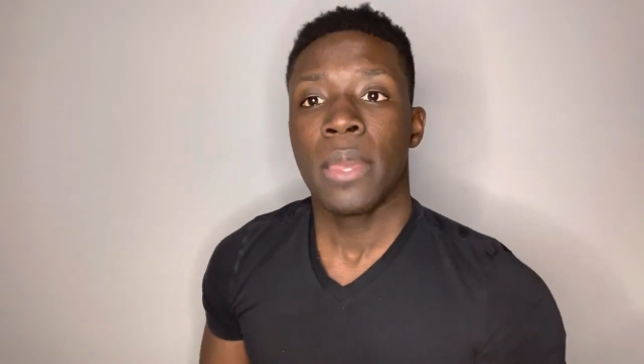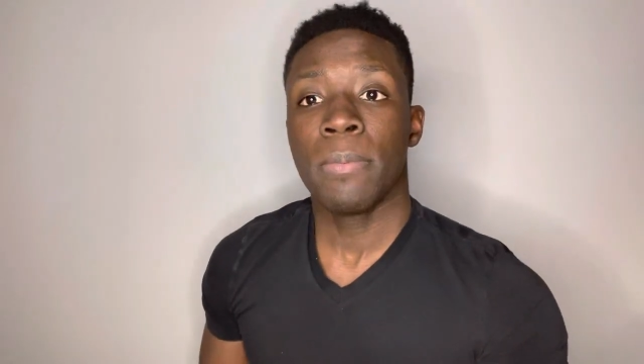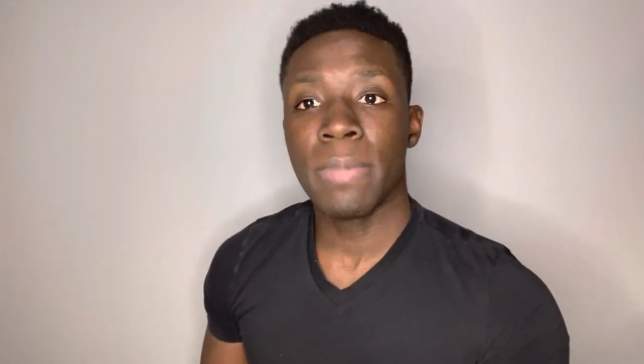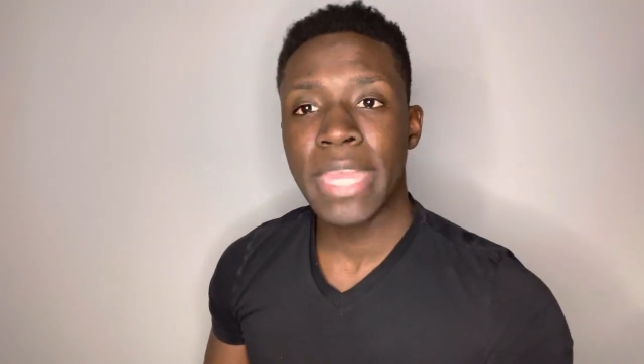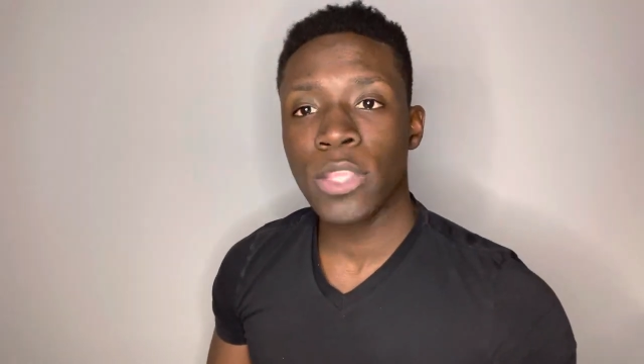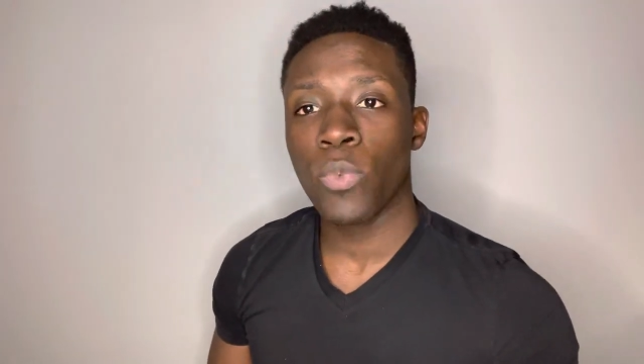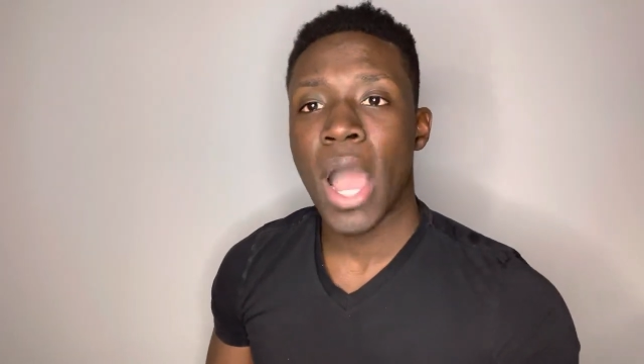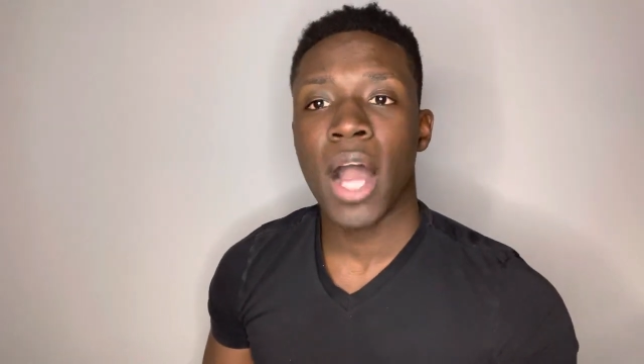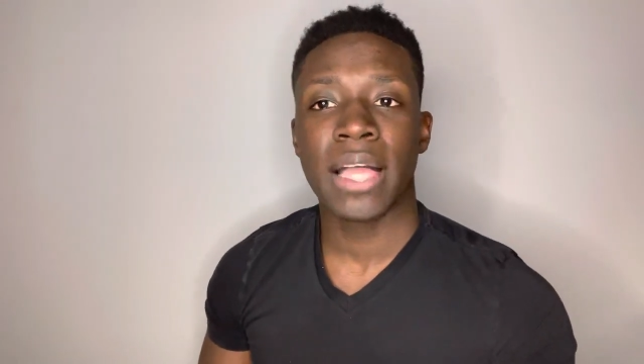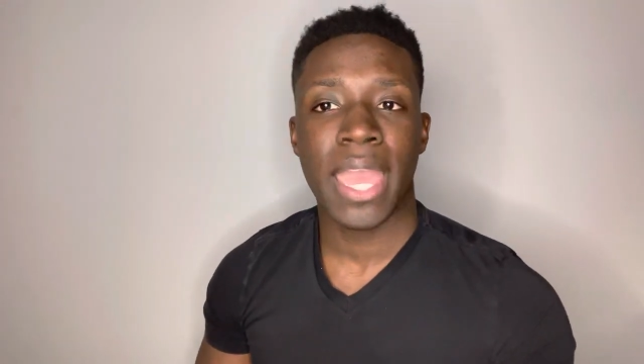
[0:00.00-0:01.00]

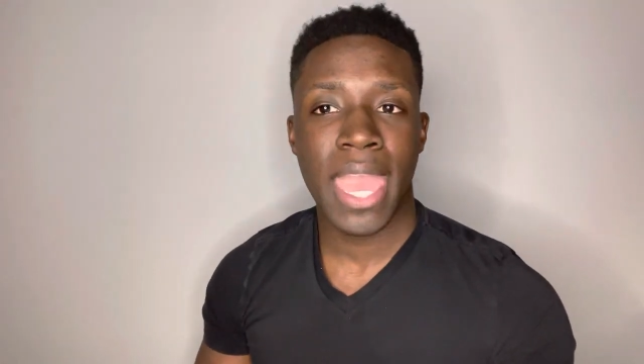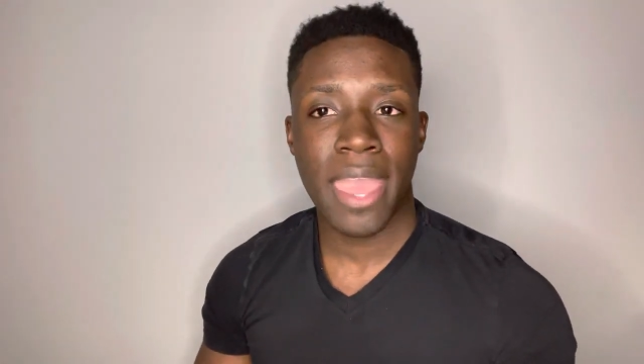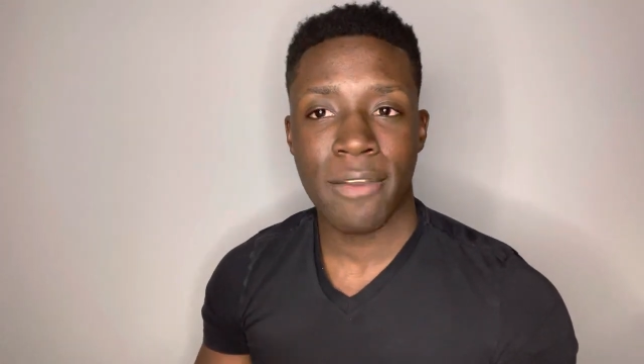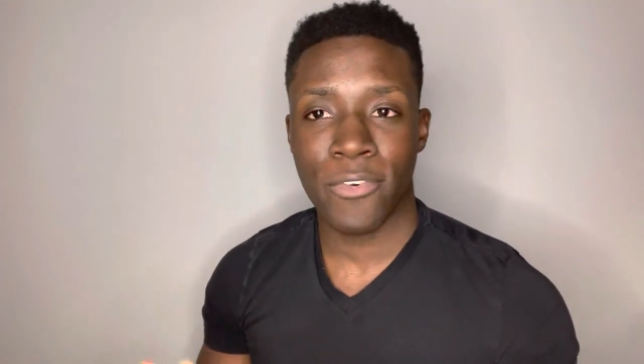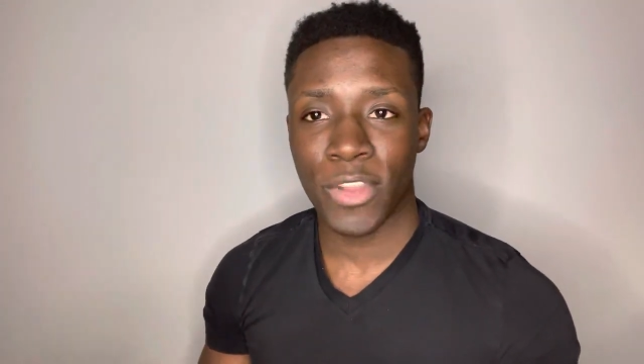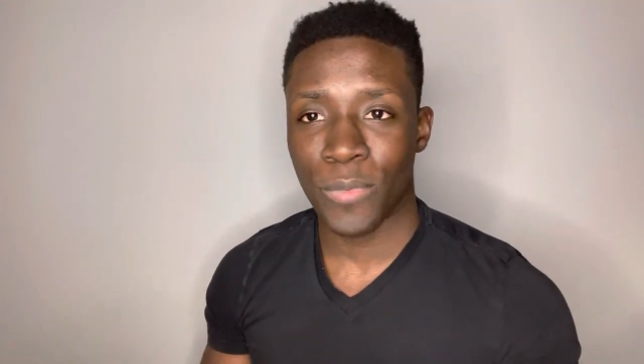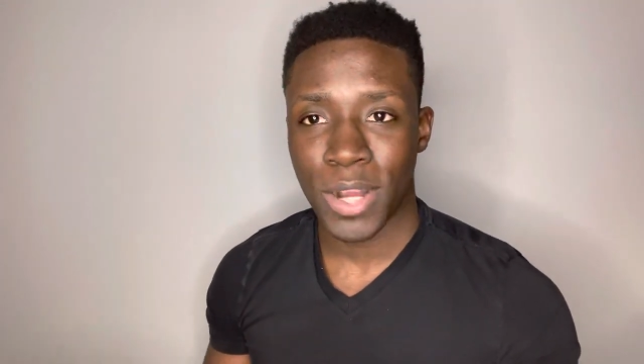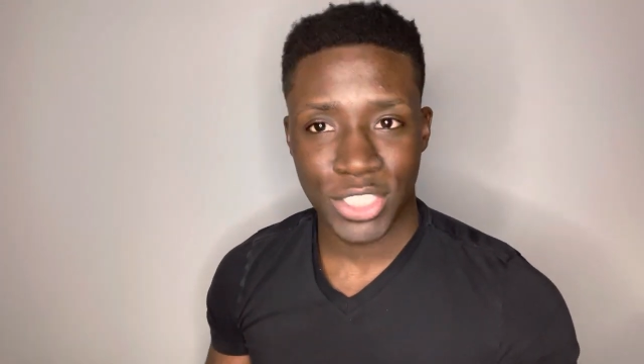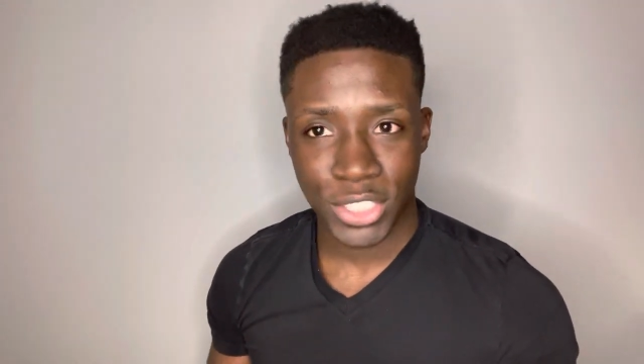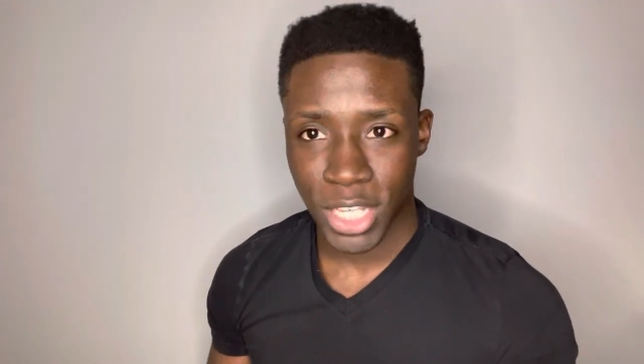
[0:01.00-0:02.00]
Meanwhile,
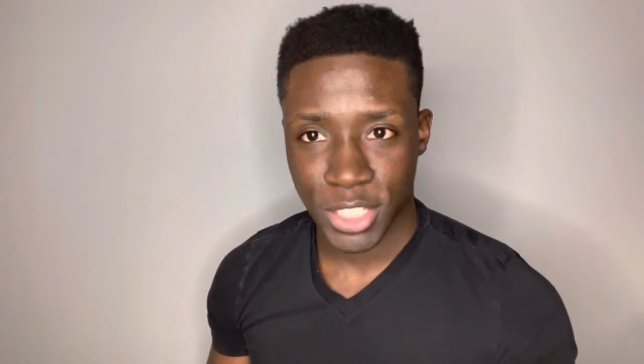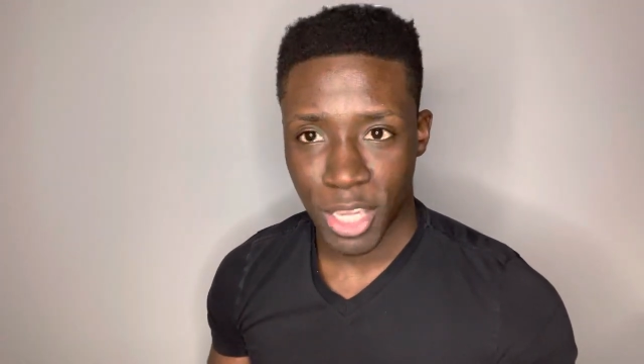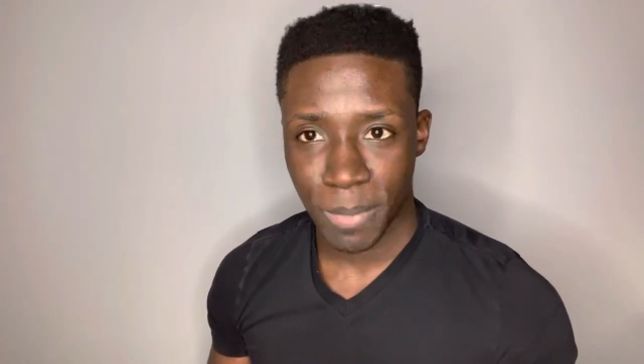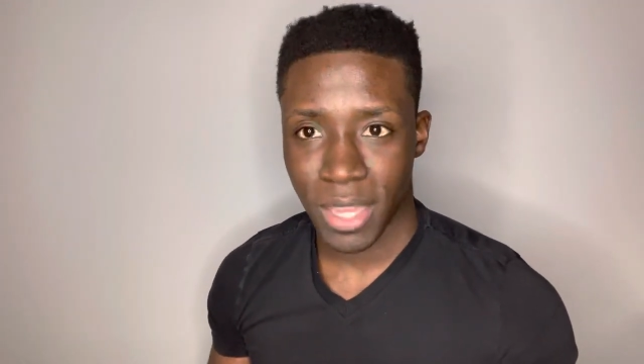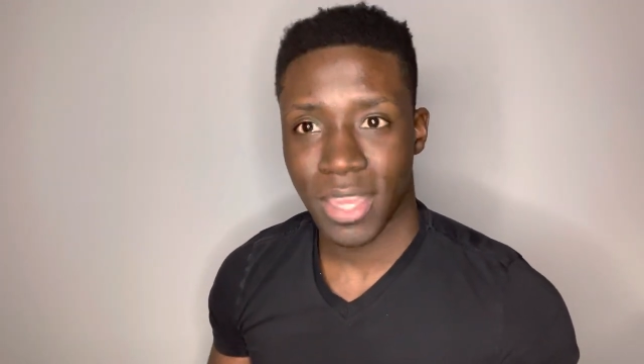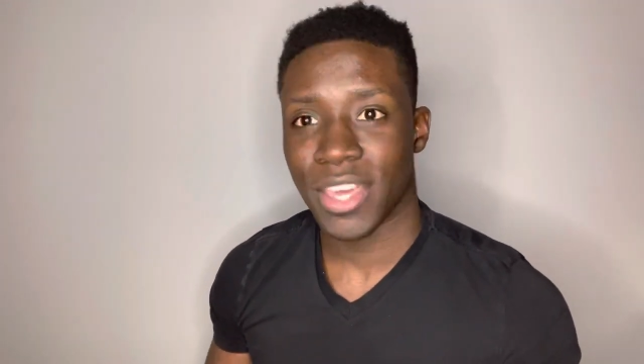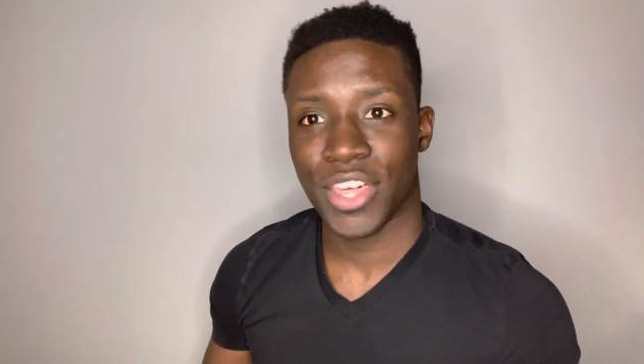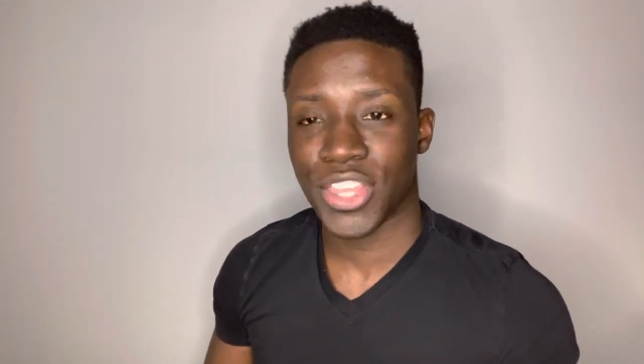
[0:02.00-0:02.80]
everyone's touching me.